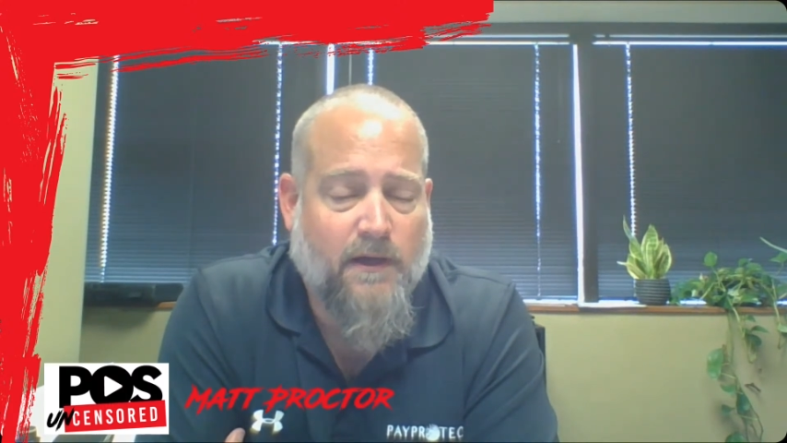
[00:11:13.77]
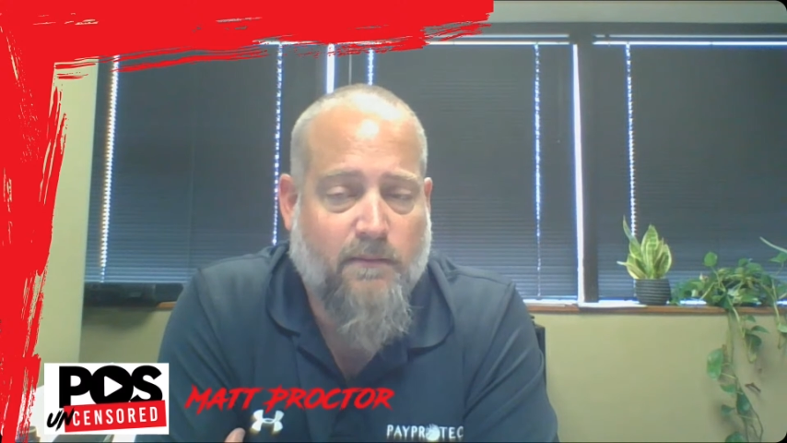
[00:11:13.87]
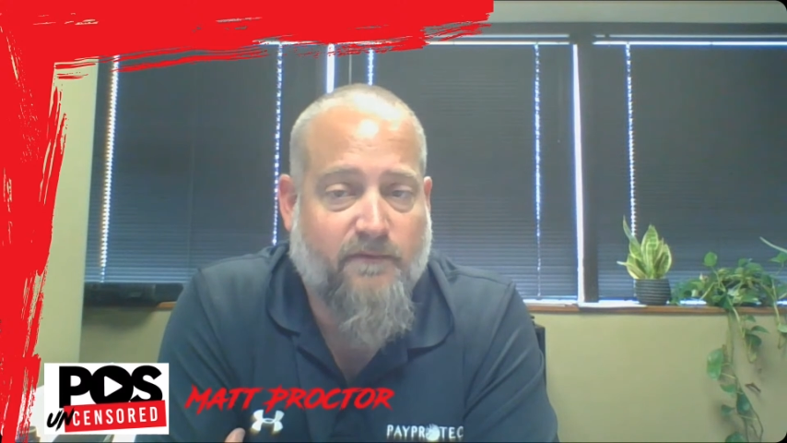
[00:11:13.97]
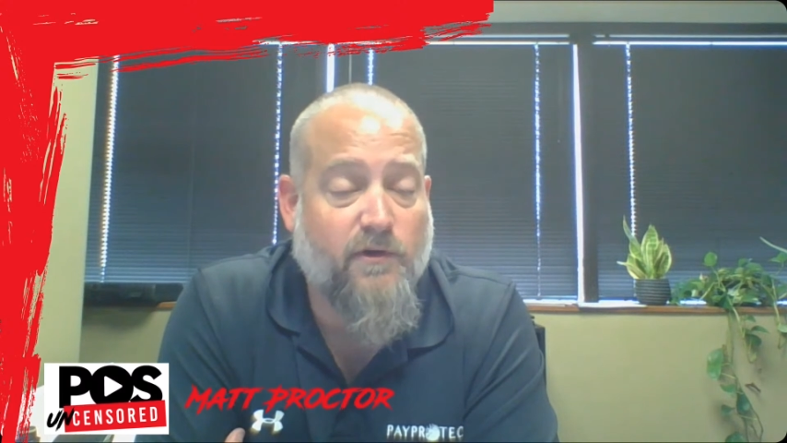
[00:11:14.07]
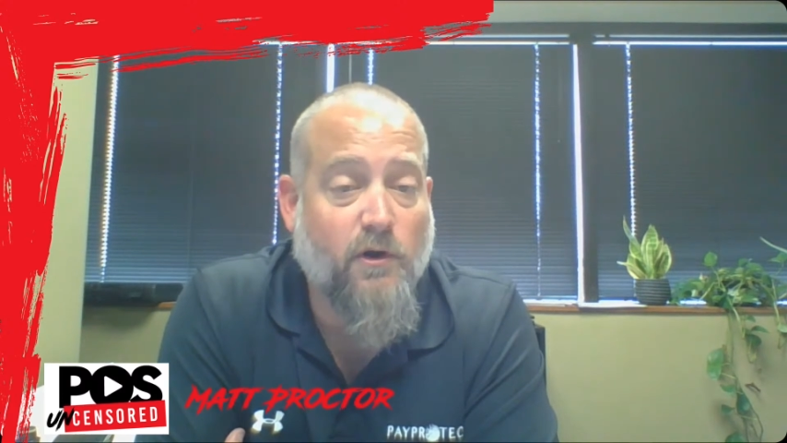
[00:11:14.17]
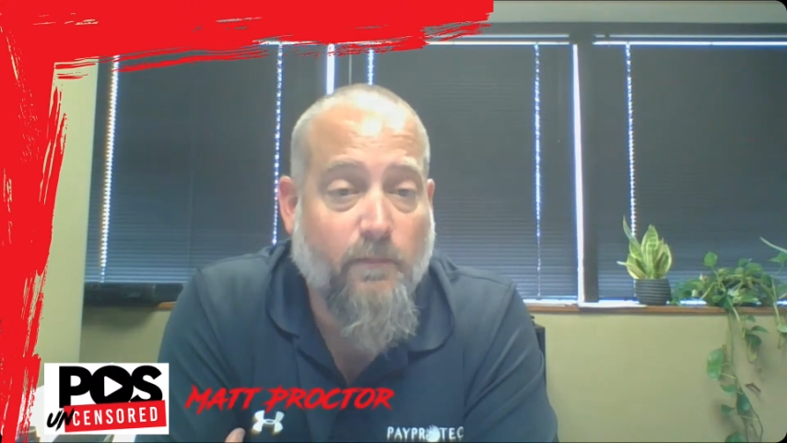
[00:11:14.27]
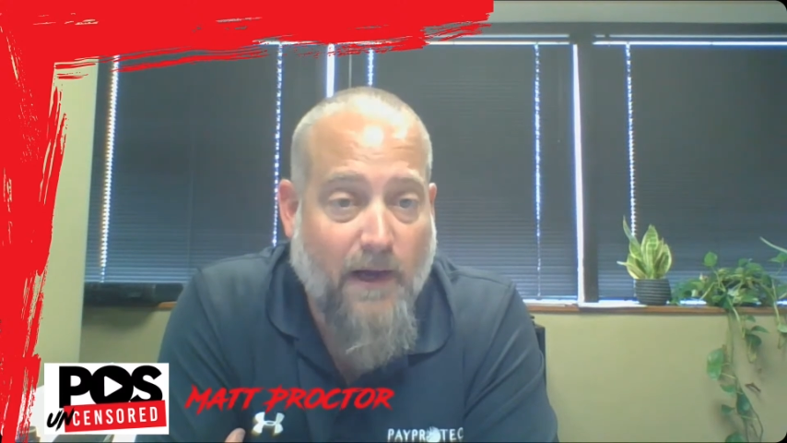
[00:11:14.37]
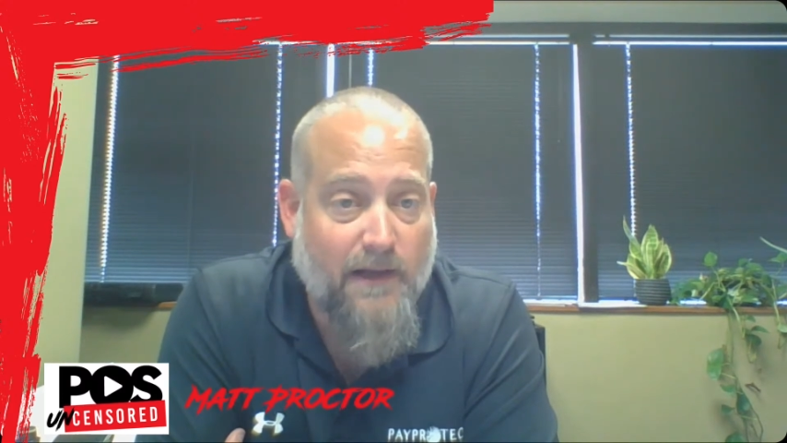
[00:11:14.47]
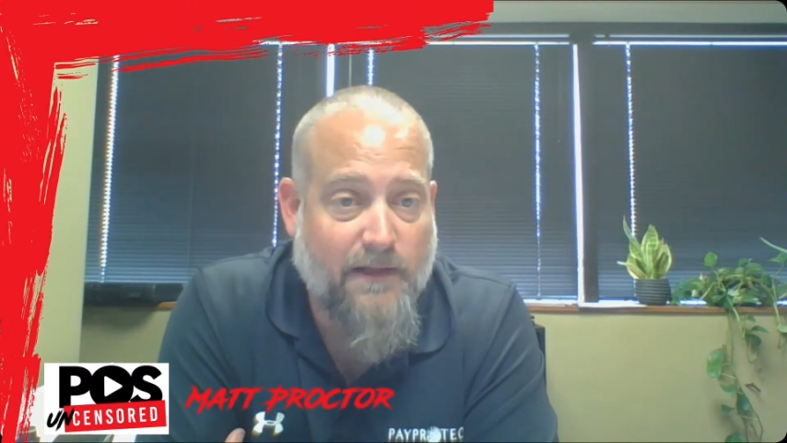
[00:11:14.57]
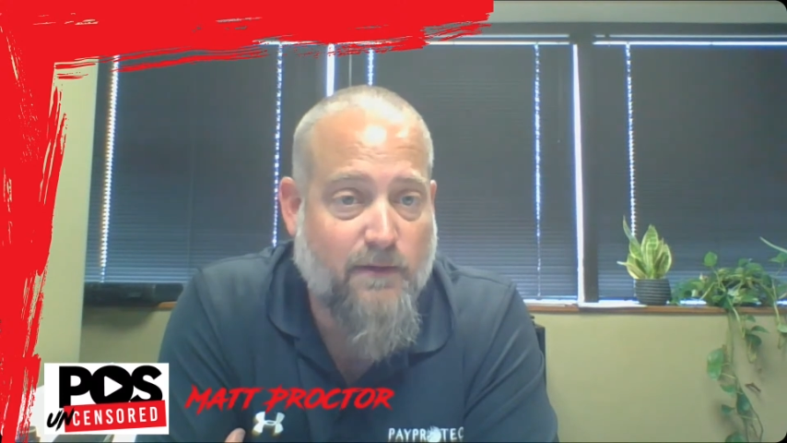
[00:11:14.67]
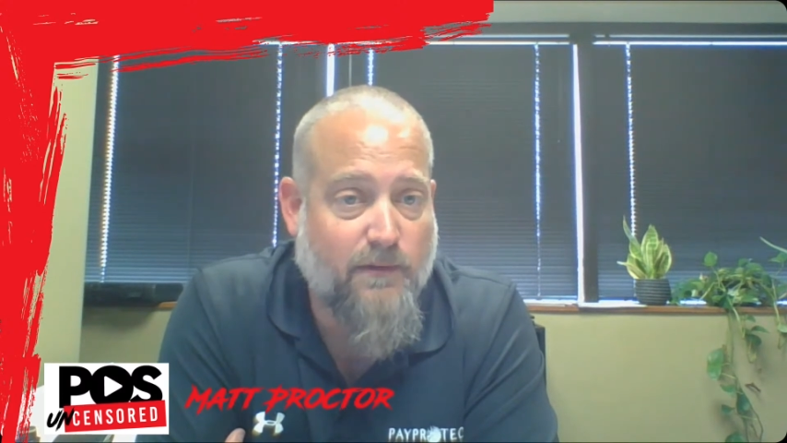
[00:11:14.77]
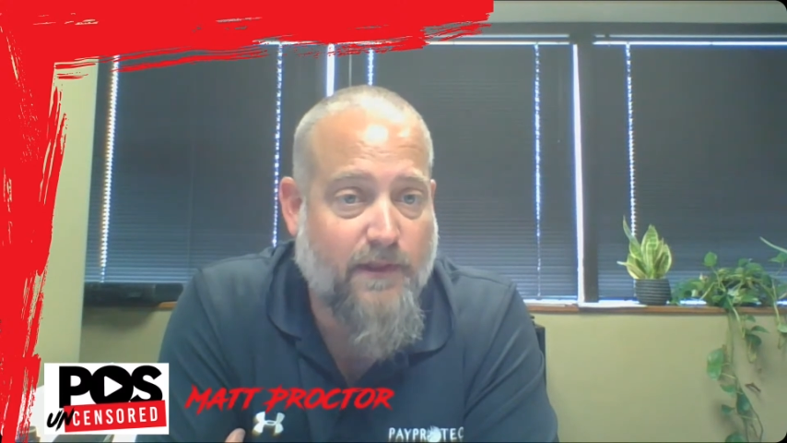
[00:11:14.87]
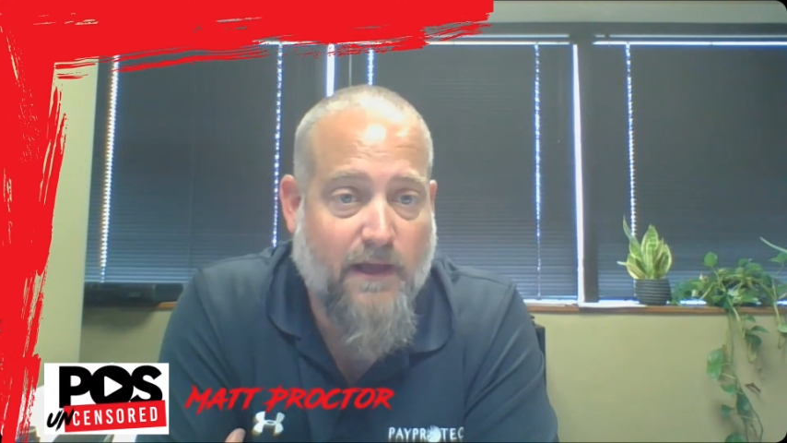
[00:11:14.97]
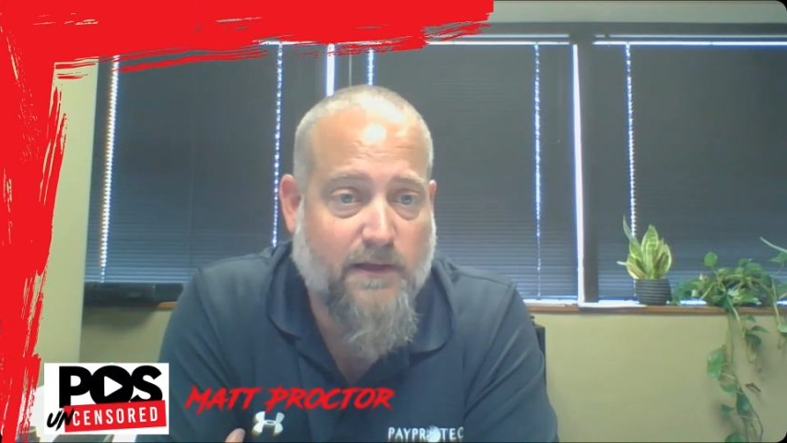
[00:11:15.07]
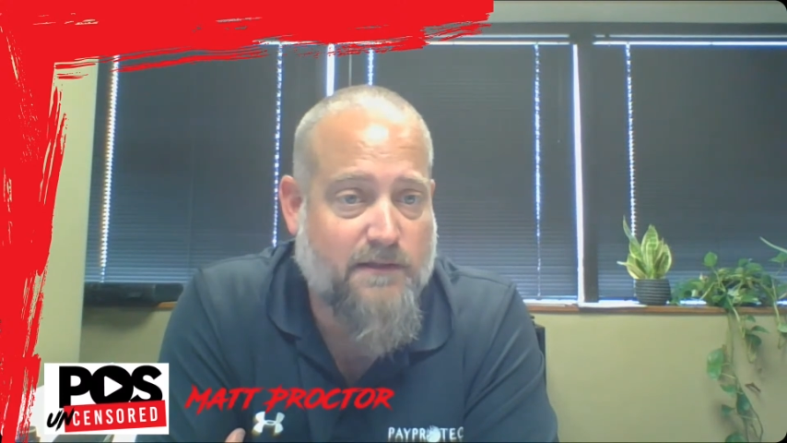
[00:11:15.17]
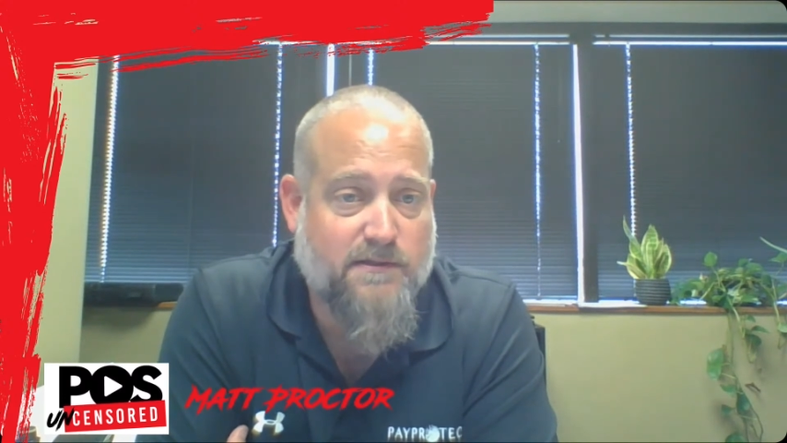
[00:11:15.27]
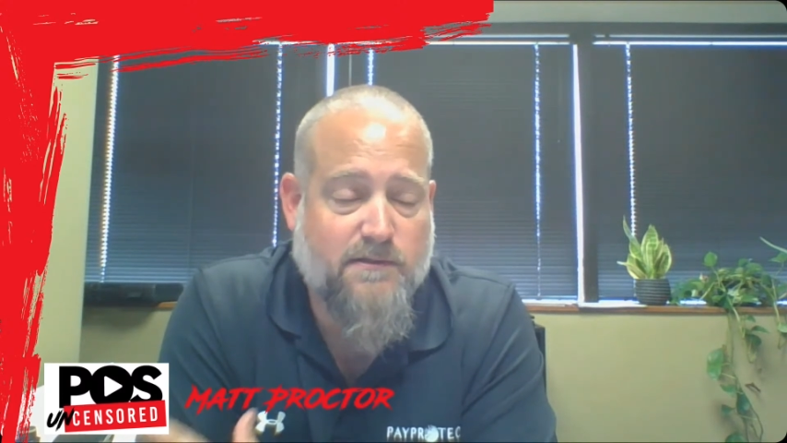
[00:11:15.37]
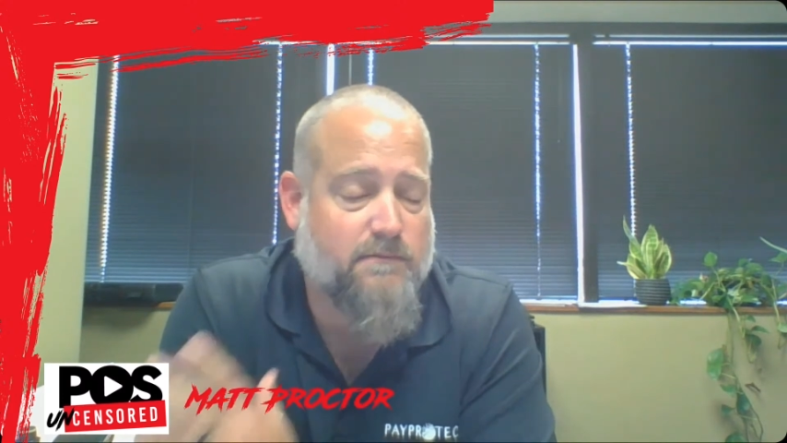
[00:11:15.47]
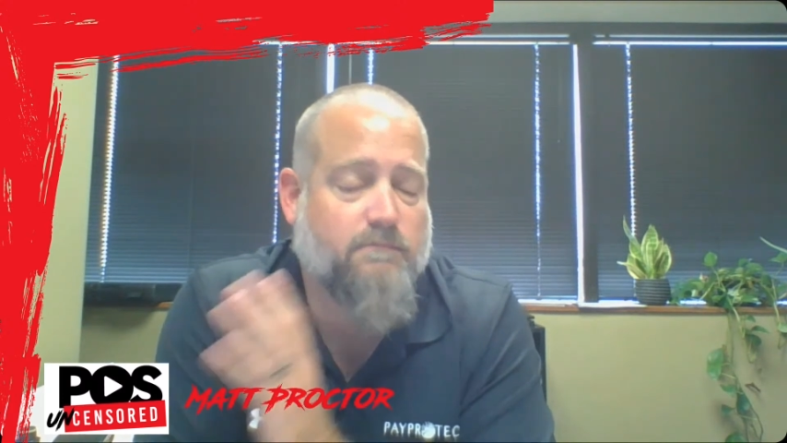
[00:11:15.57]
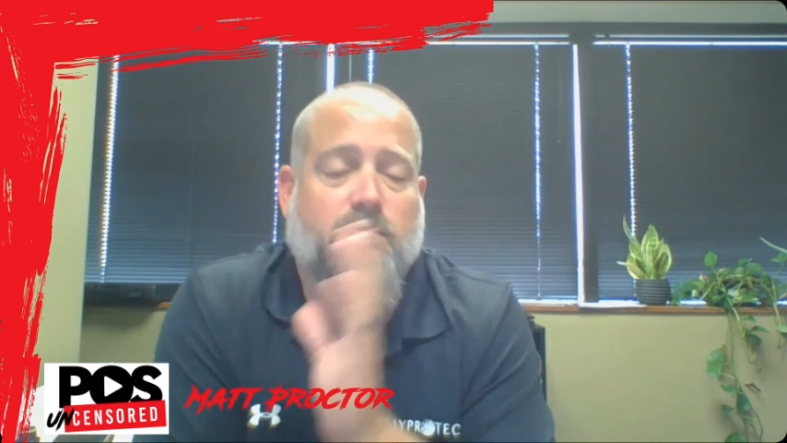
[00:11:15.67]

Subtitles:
If you're bilingual, that's